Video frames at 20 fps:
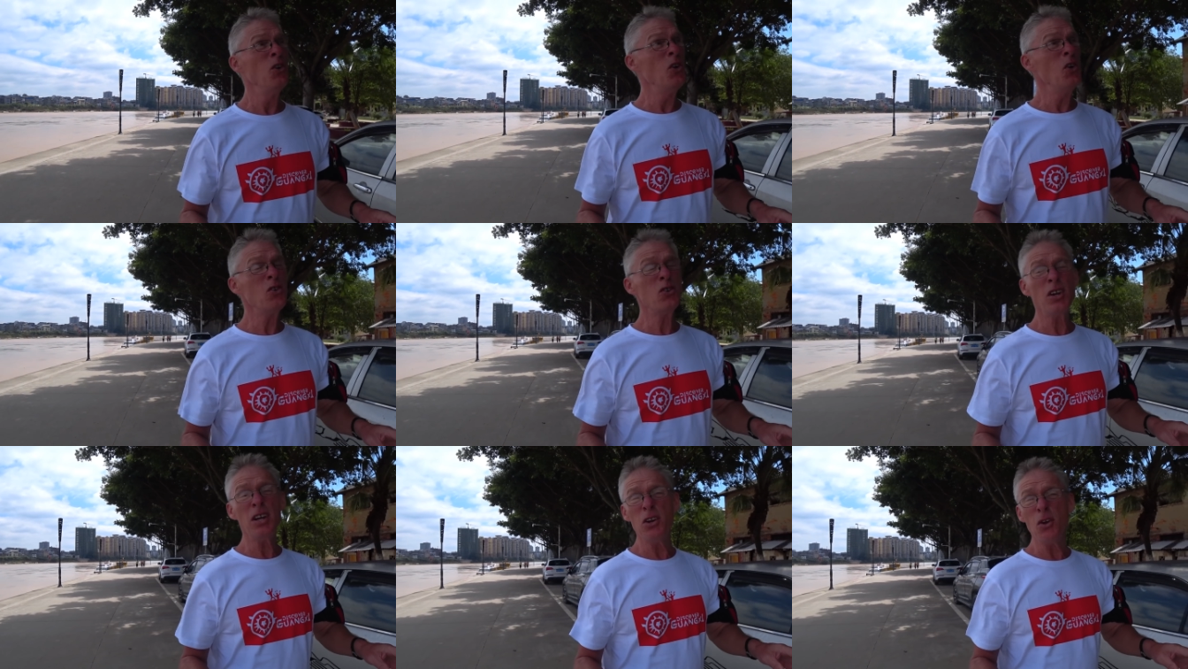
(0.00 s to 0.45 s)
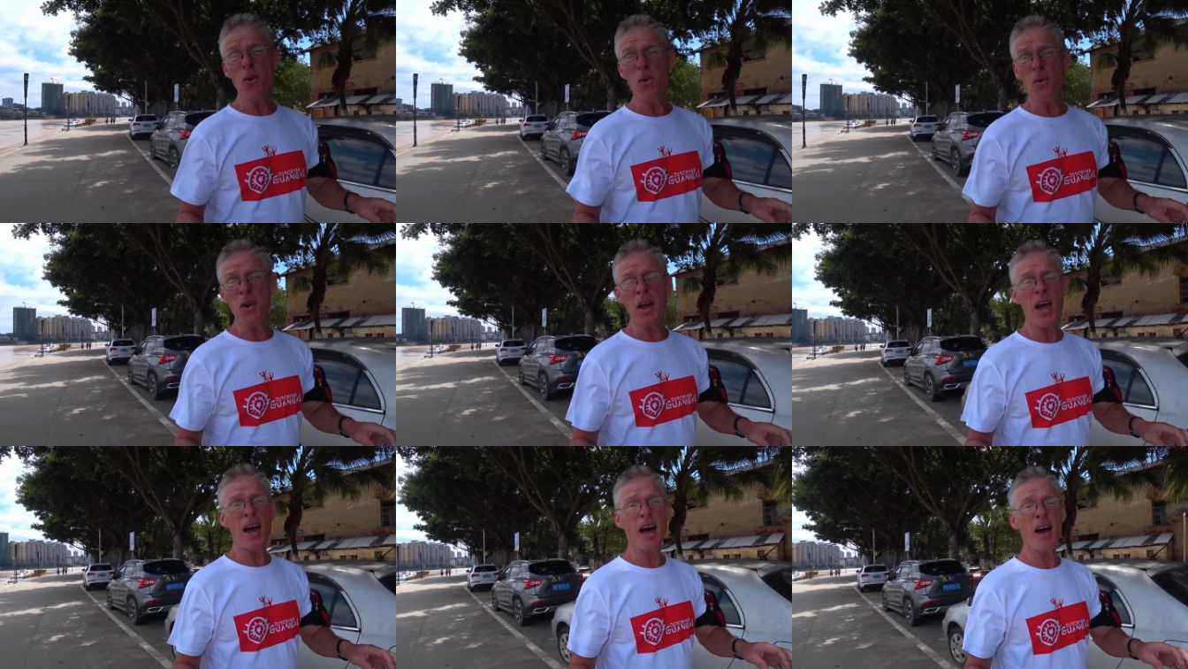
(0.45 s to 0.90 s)
usually
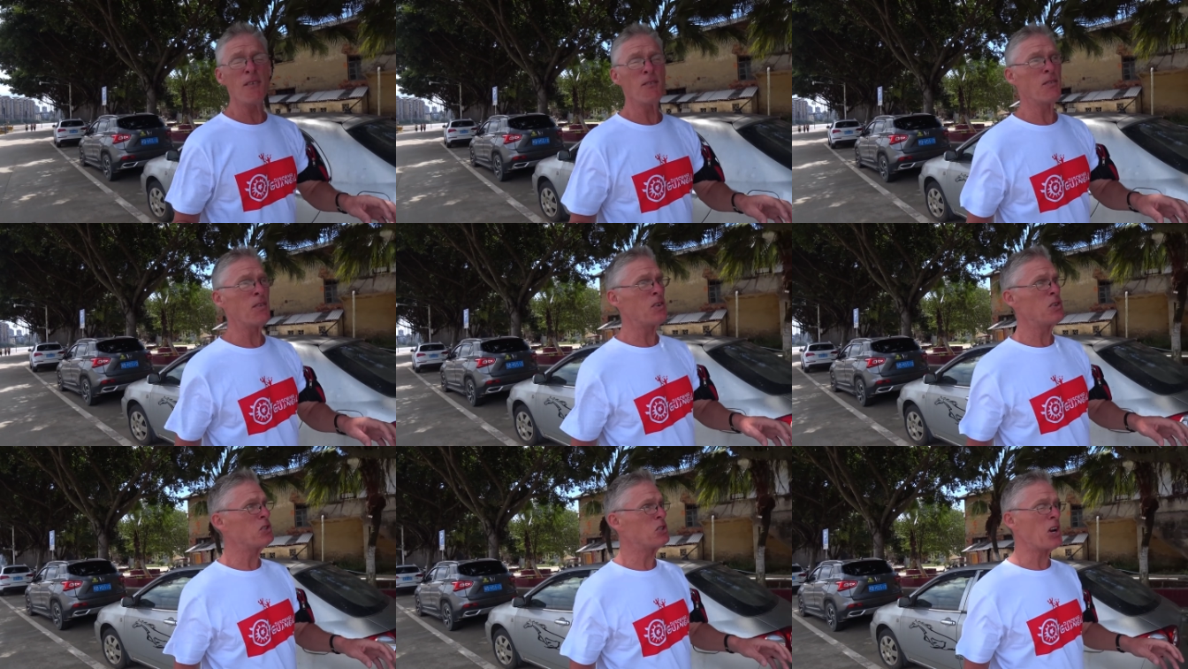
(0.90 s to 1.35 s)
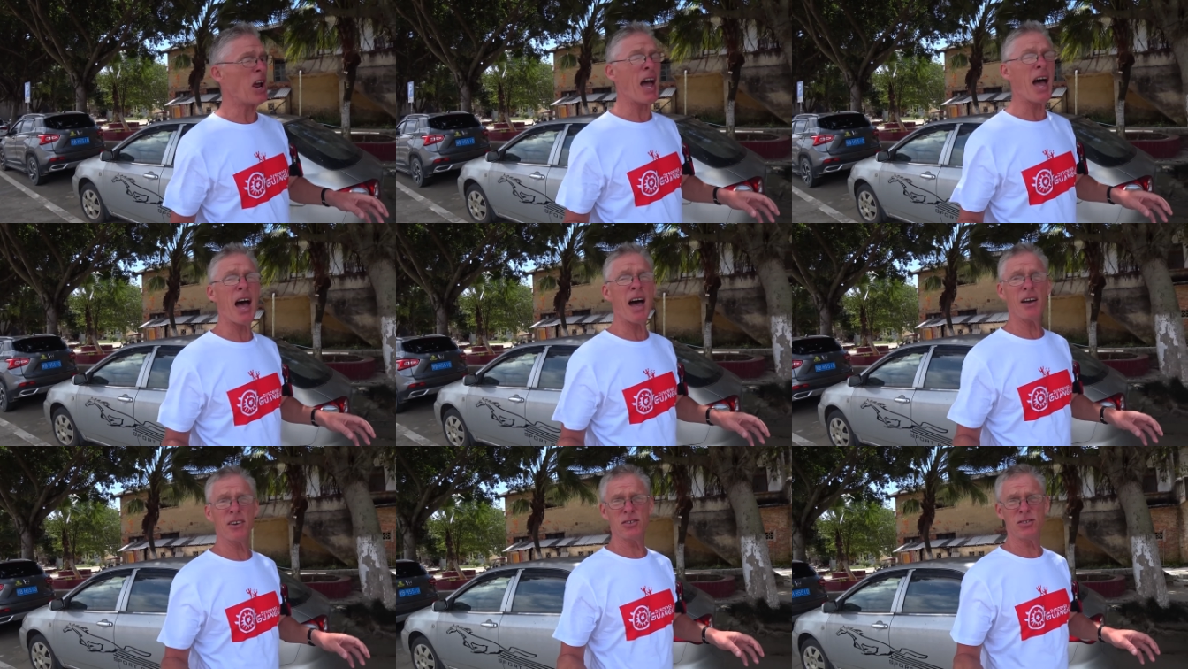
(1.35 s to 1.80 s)
don't have
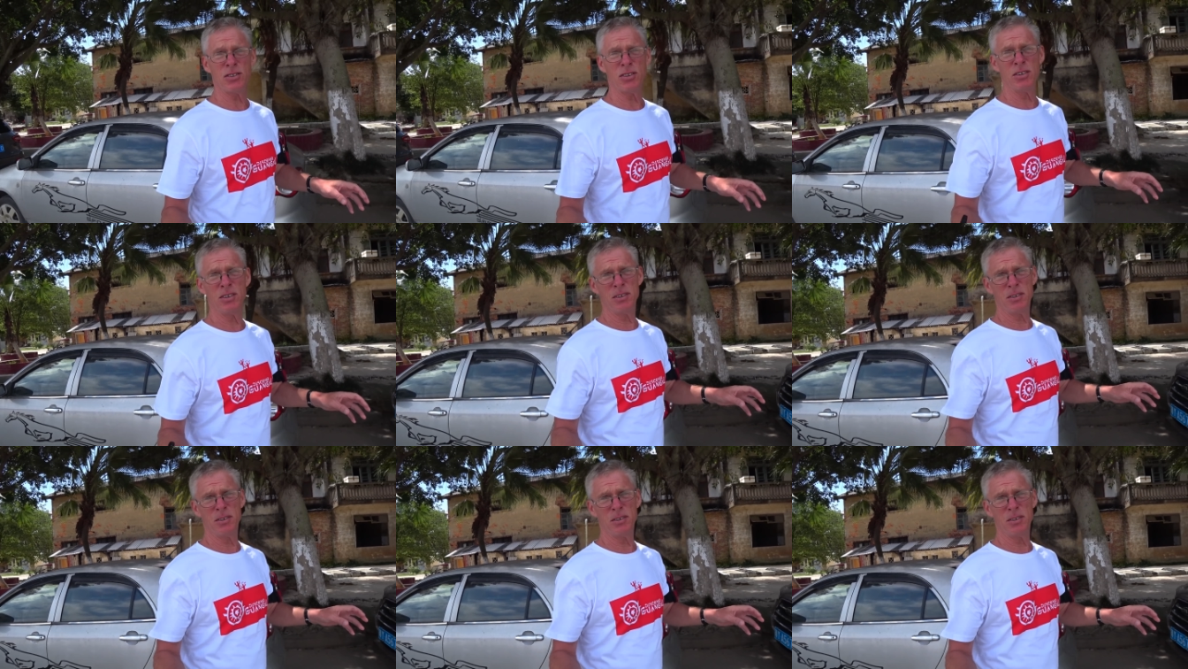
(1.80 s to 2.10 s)
shacks